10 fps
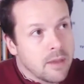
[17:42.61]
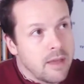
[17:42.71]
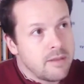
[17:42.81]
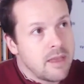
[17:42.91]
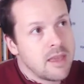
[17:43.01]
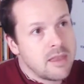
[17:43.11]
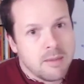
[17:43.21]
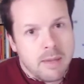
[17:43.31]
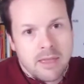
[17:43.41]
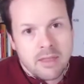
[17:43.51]
and then they think
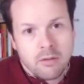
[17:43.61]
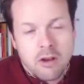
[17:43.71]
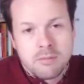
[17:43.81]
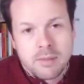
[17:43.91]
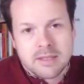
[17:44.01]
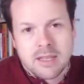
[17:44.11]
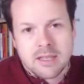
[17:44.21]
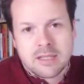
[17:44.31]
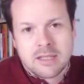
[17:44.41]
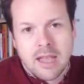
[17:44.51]
about their own
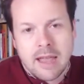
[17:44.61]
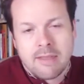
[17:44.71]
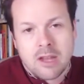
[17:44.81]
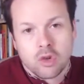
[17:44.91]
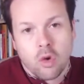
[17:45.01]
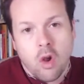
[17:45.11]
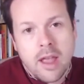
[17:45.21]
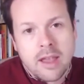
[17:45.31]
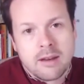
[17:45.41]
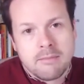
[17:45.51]
business and they
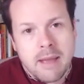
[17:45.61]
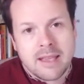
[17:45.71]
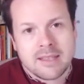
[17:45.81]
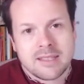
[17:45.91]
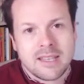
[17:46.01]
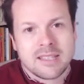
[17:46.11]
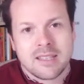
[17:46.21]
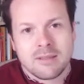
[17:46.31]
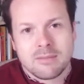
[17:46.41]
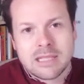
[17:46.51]
try and make
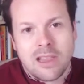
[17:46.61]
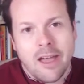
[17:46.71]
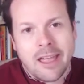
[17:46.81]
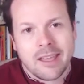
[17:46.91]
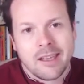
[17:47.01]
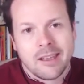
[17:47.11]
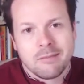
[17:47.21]
systems like